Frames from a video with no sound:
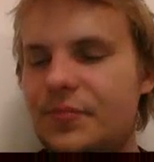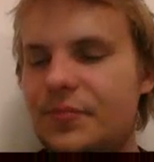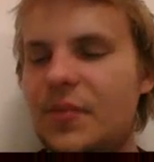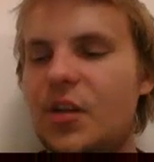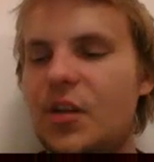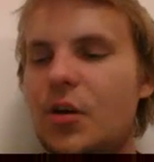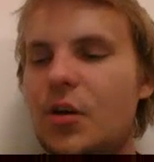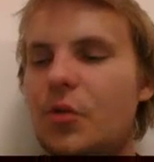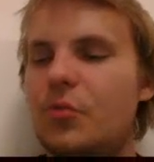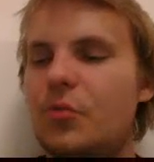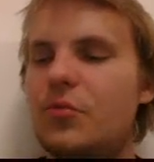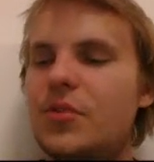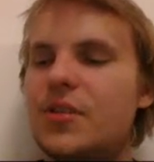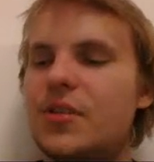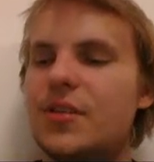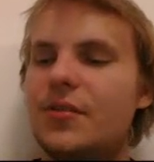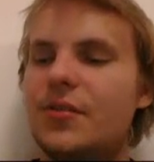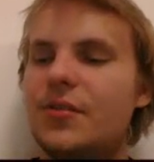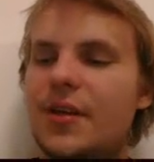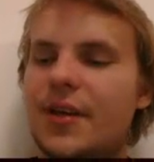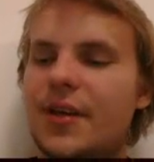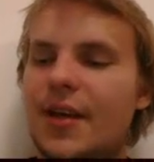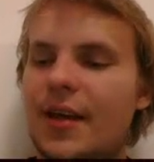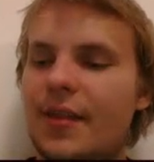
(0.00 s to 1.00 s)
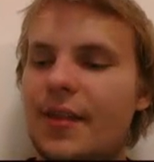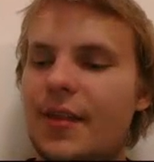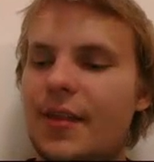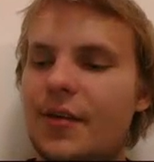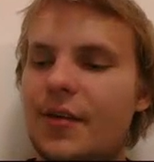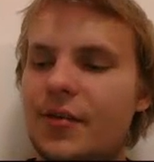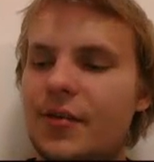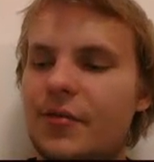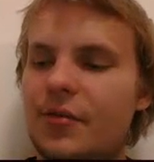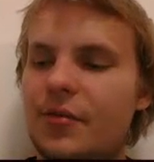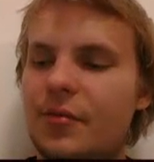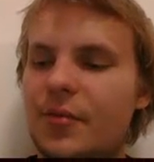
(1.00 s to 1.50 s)
Nodes
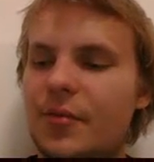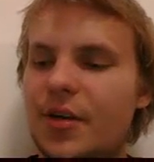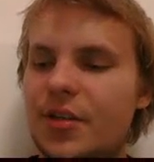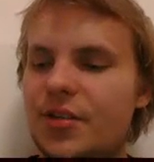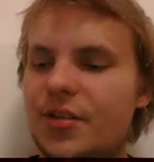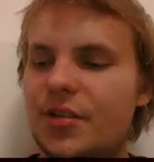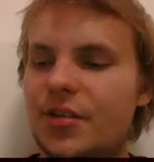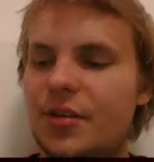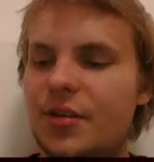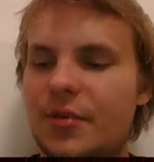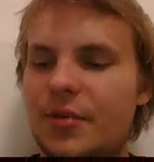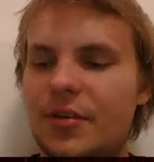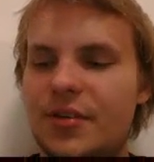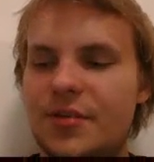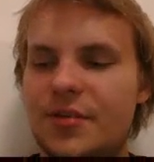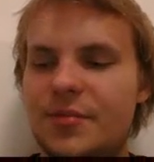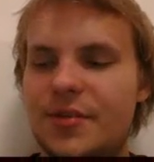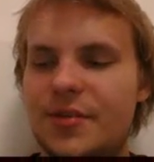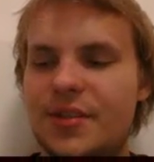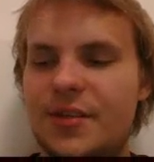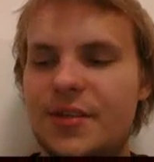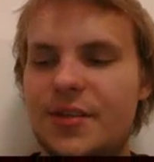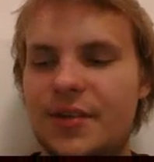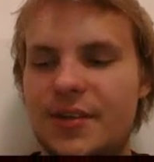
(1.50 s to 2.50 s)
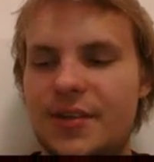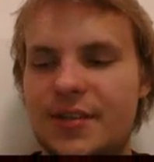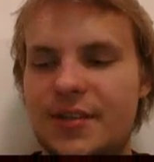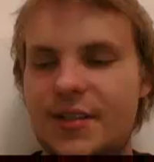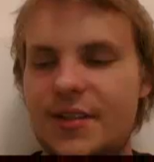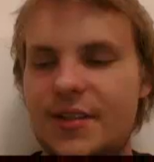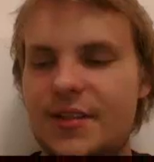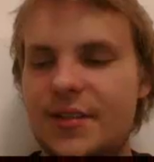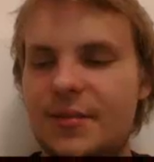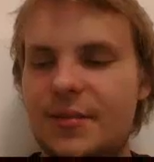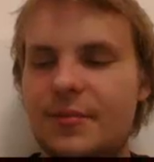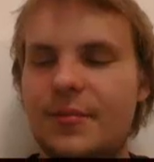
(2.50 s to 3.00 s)
gather information about a specific
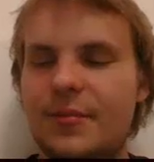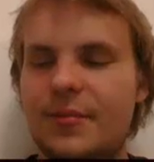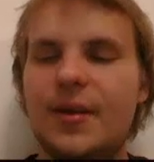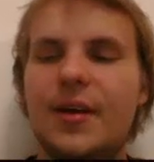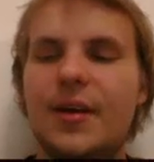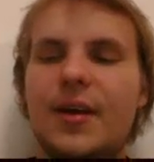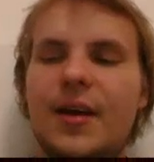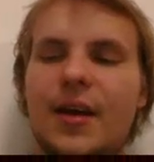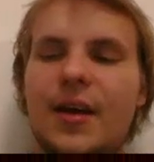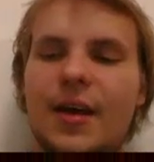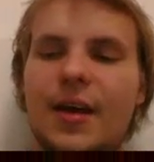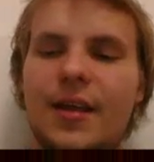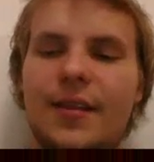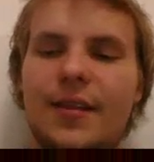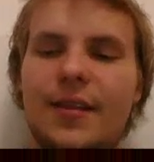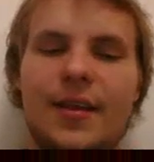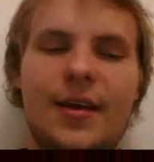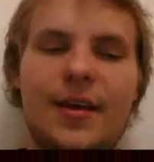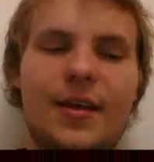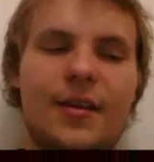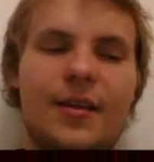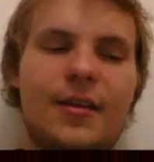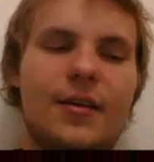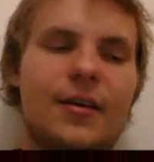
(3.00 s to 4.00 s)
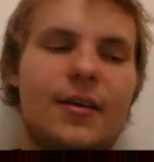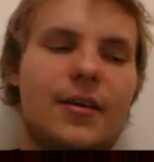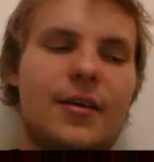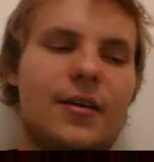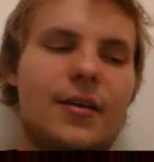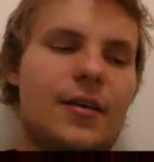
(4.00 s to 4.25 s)
system, and then